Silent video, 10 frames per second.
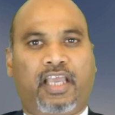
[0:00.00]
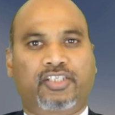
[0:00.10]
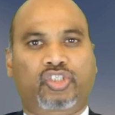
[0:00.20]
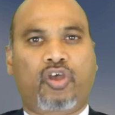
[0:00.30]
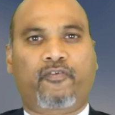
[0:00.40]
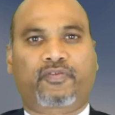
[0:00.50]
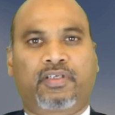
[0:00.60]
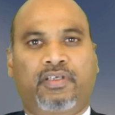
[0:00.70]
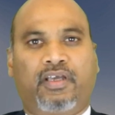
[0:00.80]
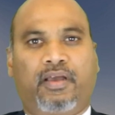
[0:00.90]

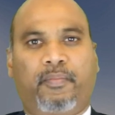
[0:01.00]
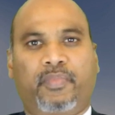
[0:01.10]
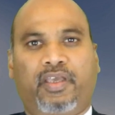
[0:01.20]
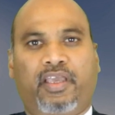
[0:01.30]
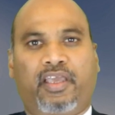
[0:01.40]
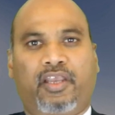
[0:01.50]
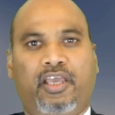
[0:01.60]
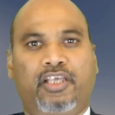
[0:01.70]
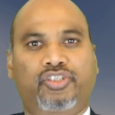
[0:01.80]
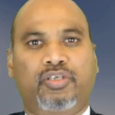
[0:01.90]
soft
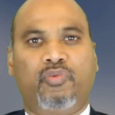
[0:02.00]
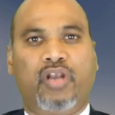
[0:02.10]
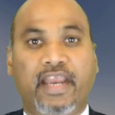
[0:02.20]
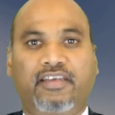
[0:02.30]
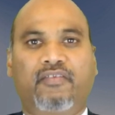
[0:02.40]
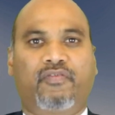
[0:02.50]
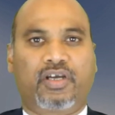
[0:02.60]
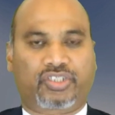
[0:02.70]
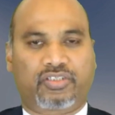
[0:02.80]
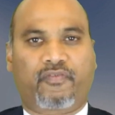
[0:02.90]
a simulated
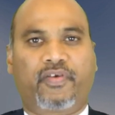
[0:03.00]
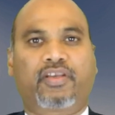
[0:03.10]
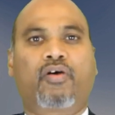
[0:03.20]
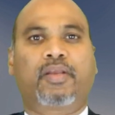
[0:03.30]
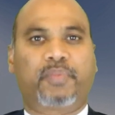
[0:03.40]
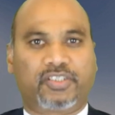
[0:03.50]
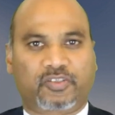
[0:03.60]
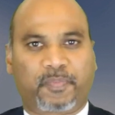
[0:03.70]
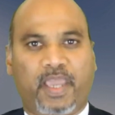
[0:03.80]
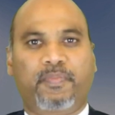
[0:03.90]
version of it on a
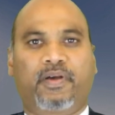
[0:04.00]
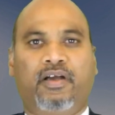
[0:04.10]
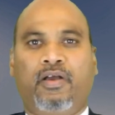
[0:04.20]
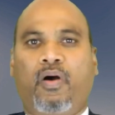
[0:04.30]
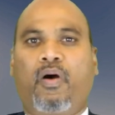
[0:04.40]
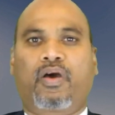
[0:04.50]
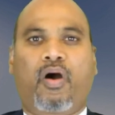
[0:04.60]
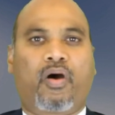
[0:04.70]
piece of paper or